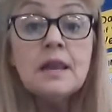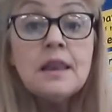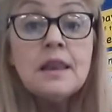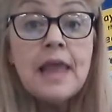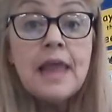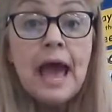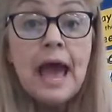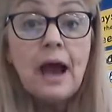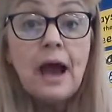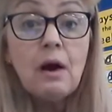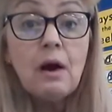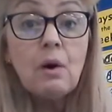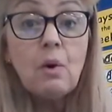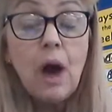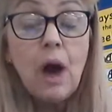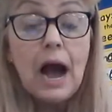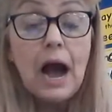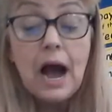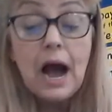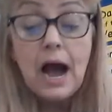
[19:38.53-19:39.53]
Now
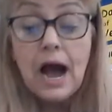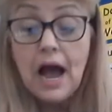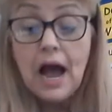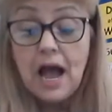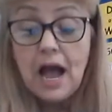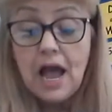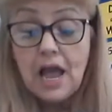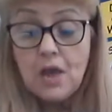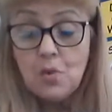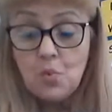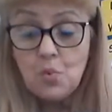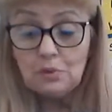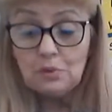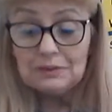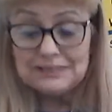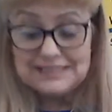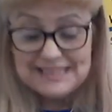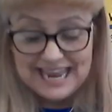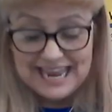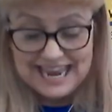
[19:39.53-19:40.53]
I will
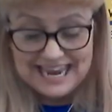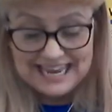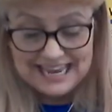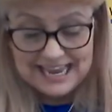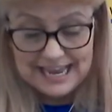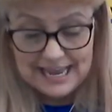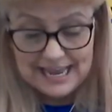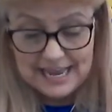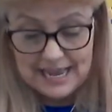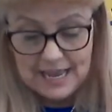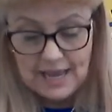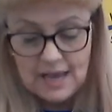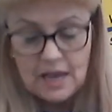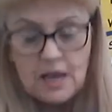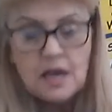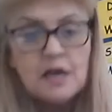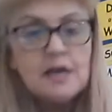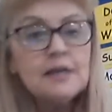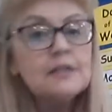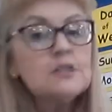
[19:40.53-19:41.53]
take
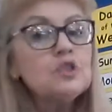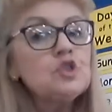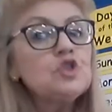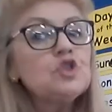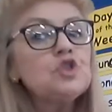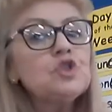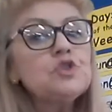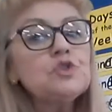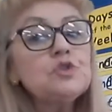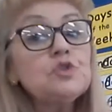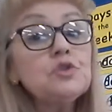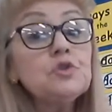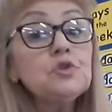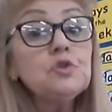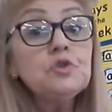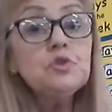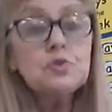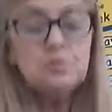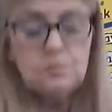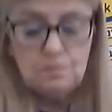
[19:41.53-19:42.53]

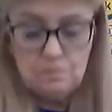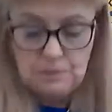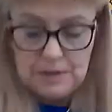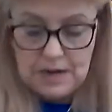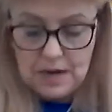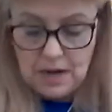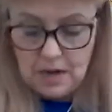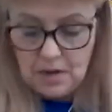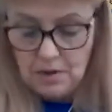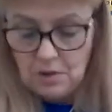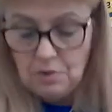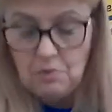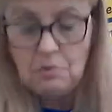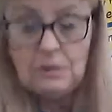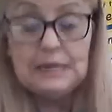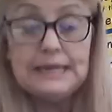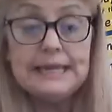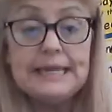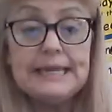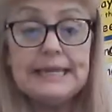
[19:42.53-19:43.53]
two blue
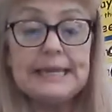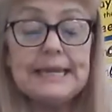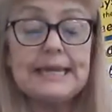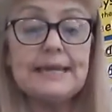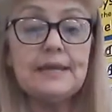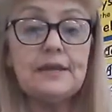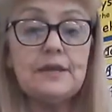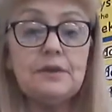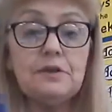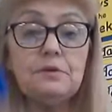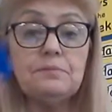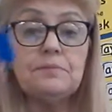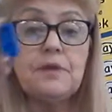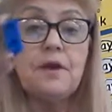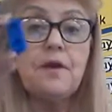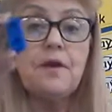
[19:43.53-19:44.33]
linking cubes